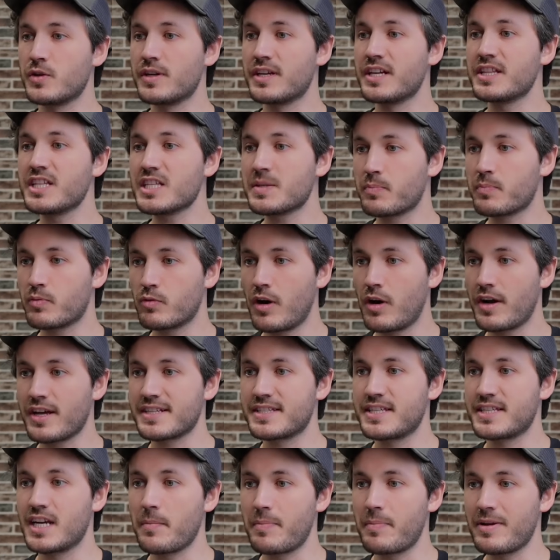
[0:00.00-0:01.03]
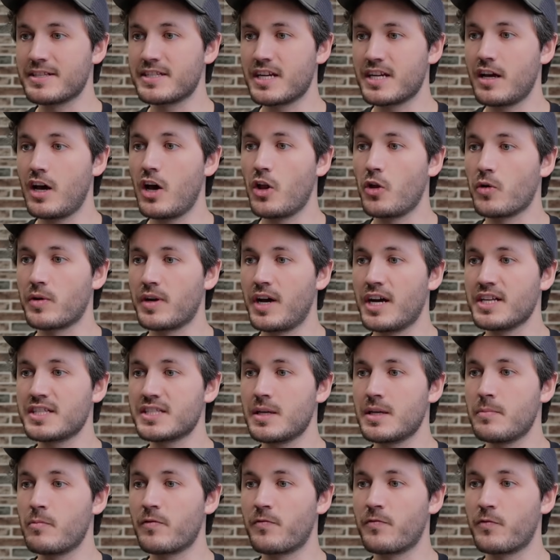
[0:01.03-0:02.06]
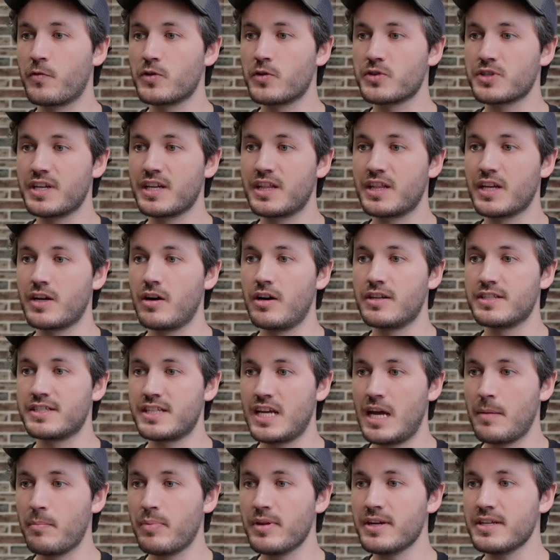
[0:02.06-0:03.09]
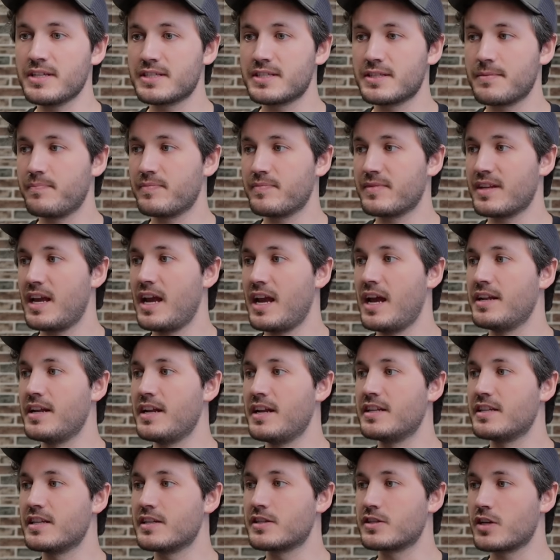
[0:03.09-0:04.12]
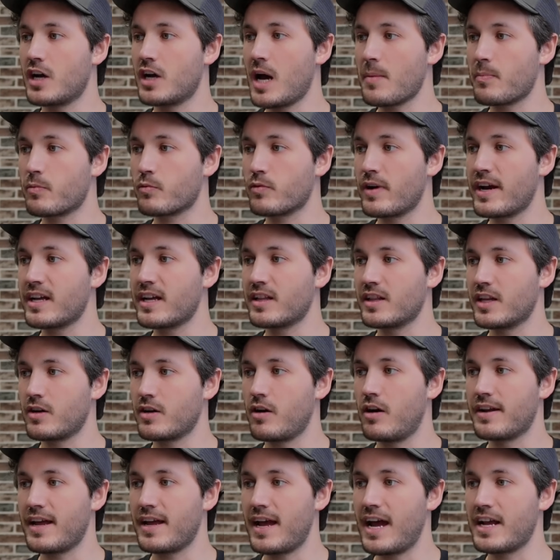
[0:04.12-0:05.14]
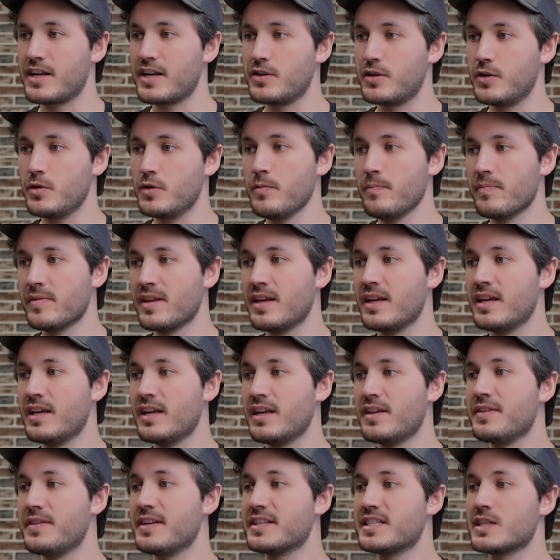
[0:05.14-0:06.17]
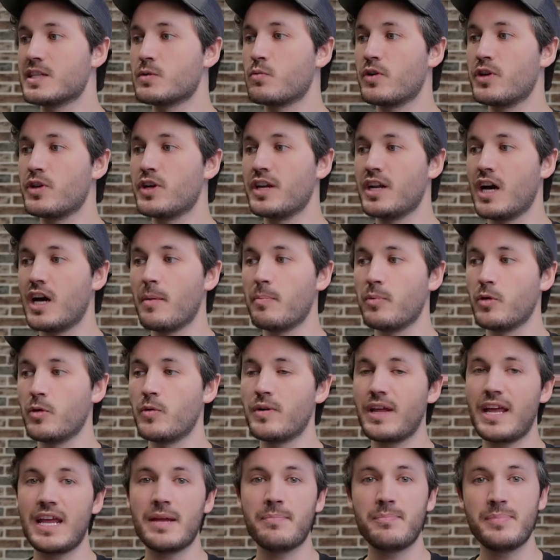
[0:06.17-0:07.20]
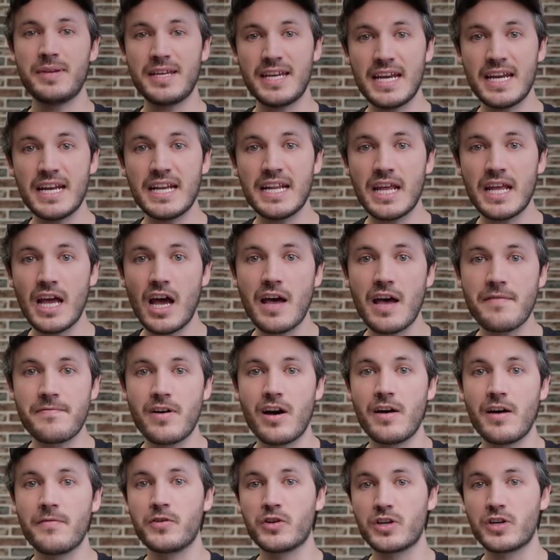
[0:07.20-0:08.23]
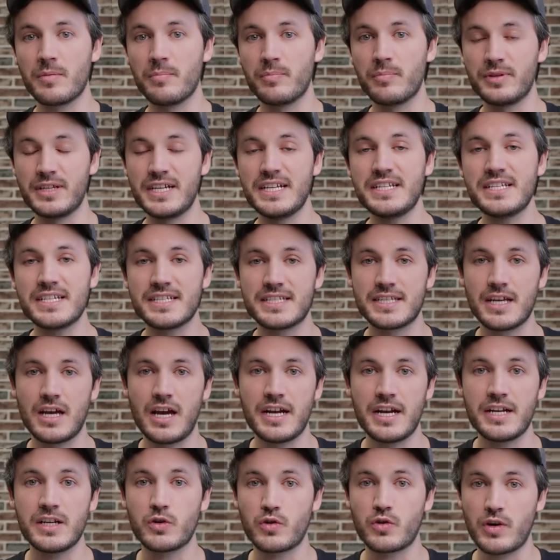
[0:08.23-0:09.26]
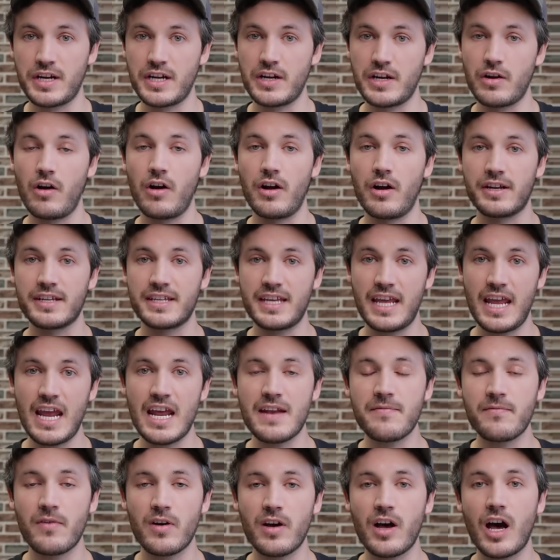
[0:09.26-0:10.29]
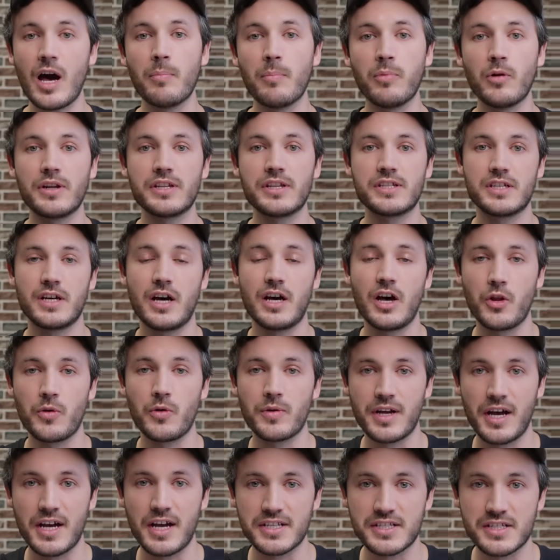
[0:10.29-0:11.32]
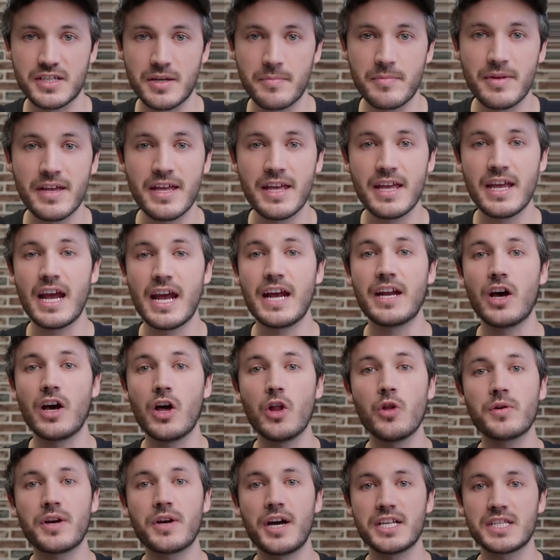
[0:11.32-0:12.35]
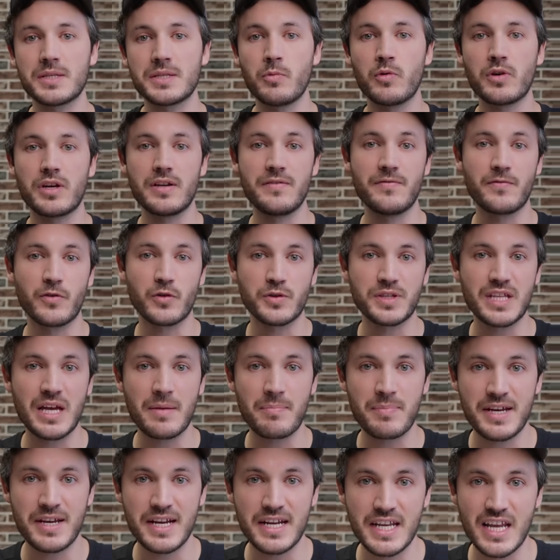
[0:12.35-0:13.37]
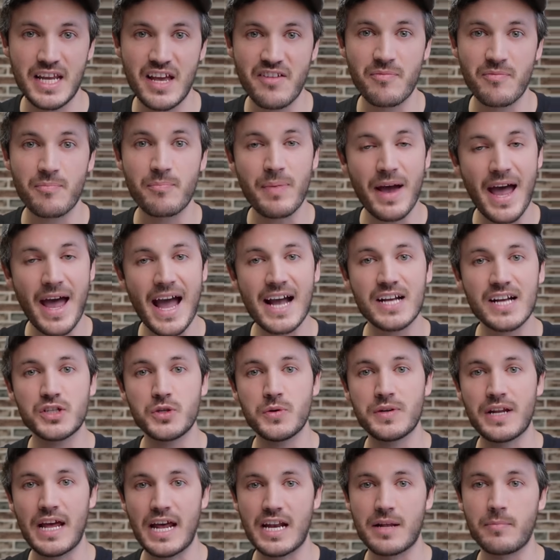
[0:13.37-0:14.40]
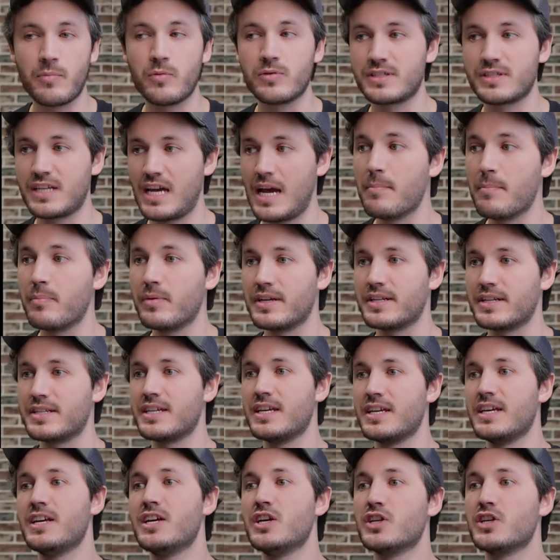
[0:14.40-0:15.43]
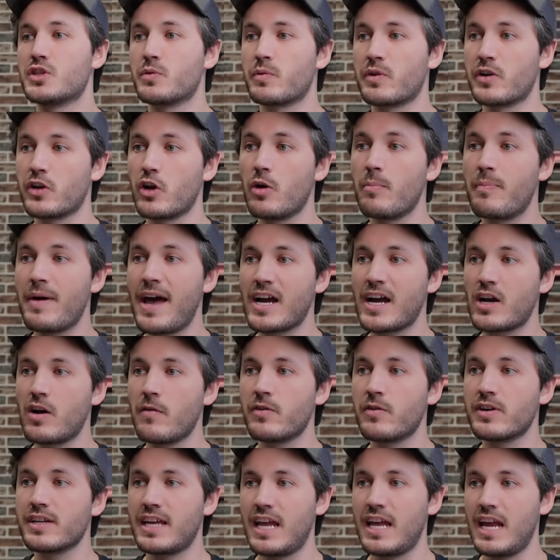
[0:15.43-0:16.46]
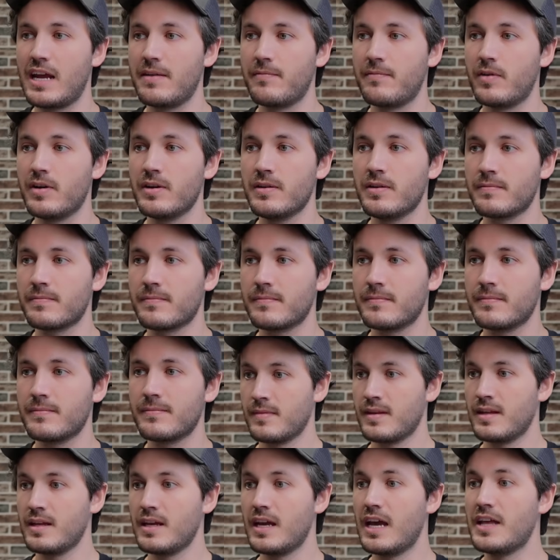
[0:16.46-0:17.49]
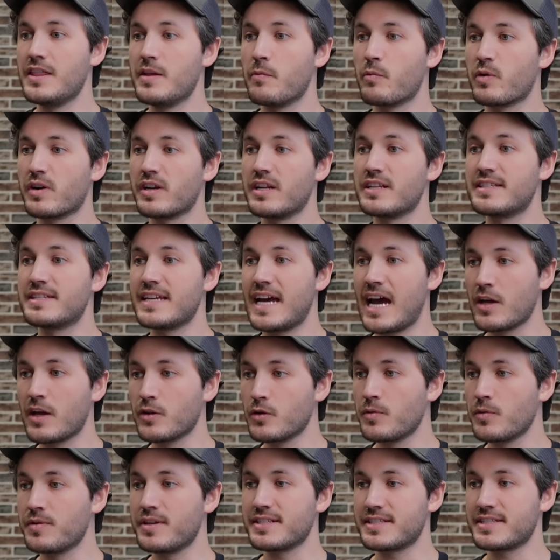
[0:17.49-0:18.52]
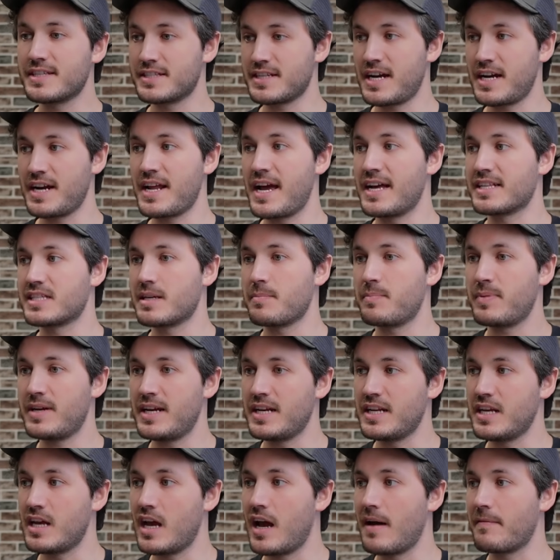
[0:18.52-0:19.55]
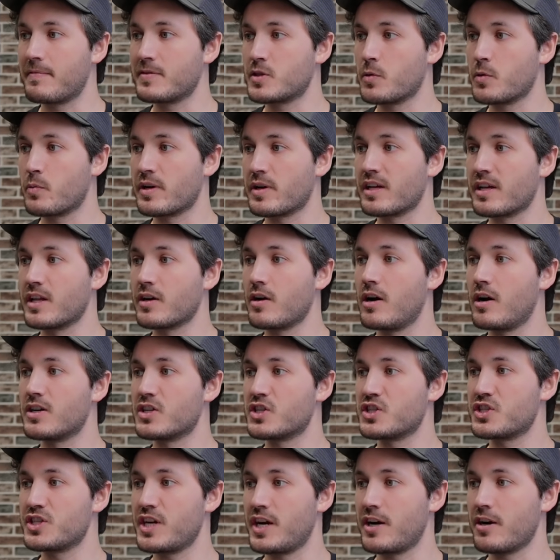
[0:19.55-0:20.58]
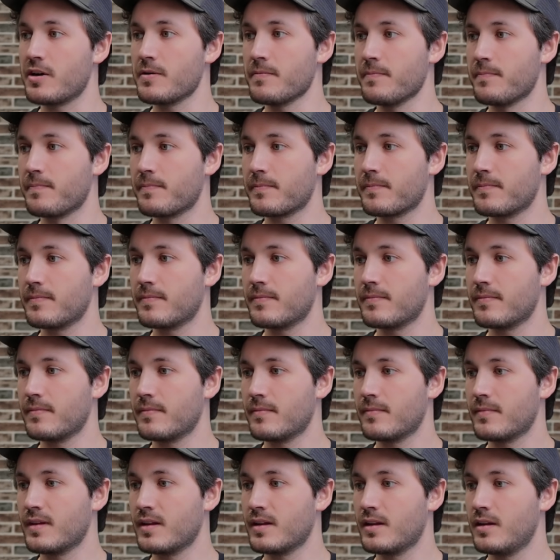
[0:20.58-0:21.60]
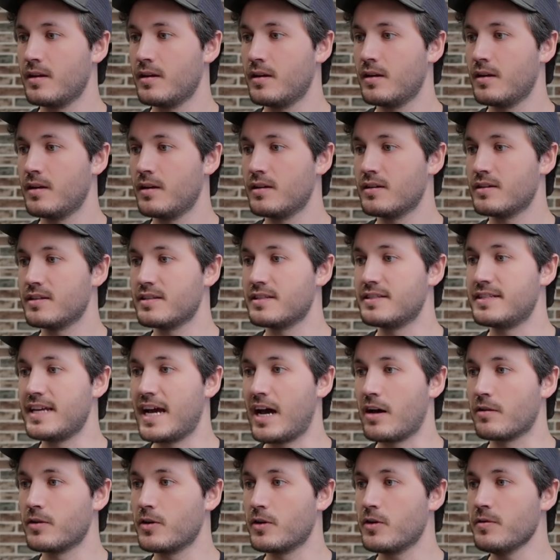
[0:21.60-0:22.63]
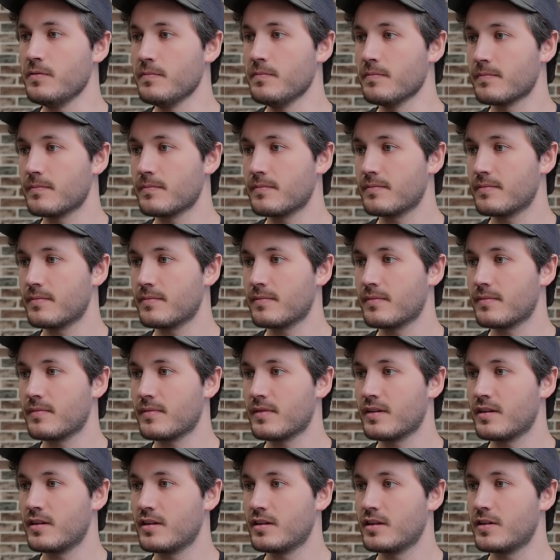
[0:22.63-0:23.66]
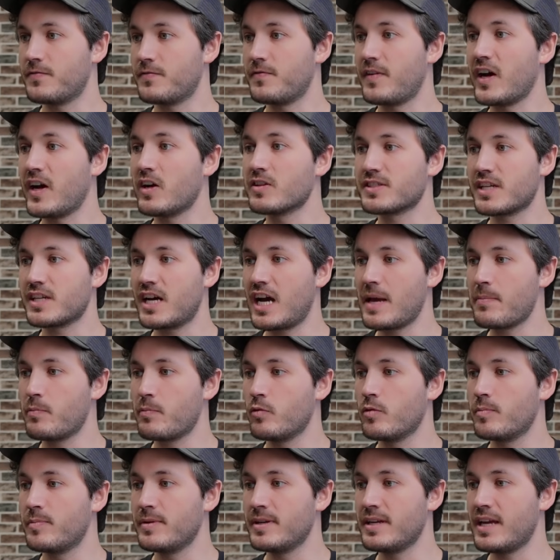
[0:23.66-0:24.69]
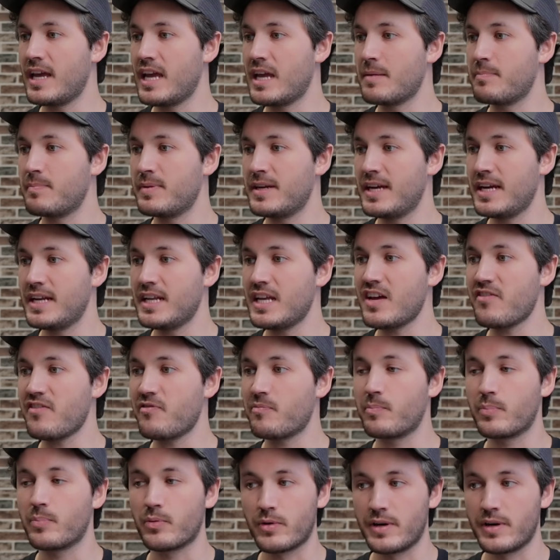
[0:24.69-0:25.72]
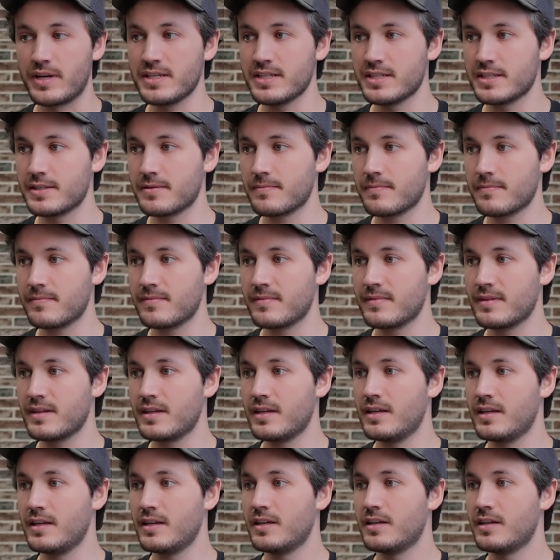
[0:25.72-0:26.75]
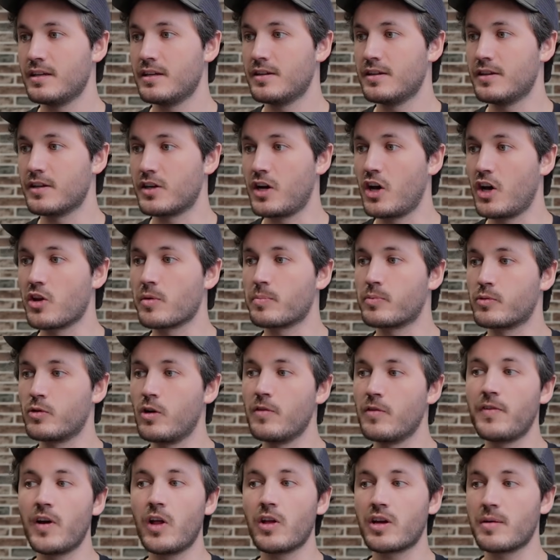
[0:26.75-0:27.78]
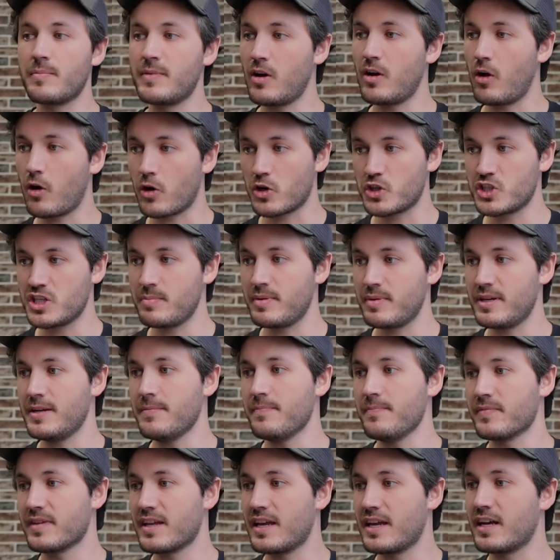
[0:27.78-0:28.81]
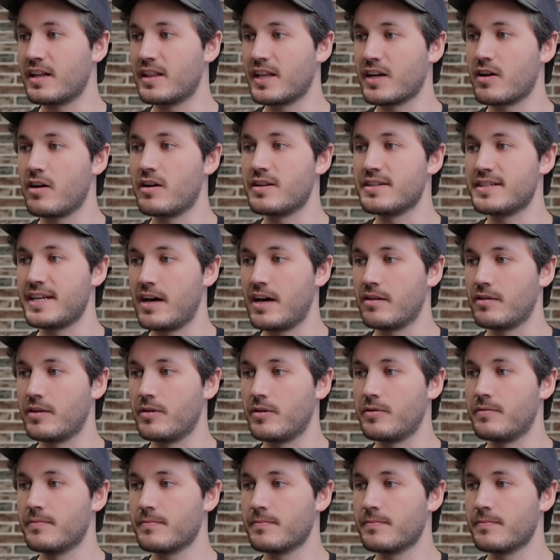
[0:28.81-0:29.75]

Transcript: to get this product set up inside of HelloCustom, we're first gonna click on templates, and in the top right, click on add new. This is where you can upload a PDF of your complete design created on Canva, upload it to HelloCustom, and HelloCustom will convert that PDF back to an editable template. So we're gonna go back over to Canva, and then we're gonna download this design as a PDF. So we're gonna click on share, download. The file type will be a PDF print. The color profile can be RGB, and click on download,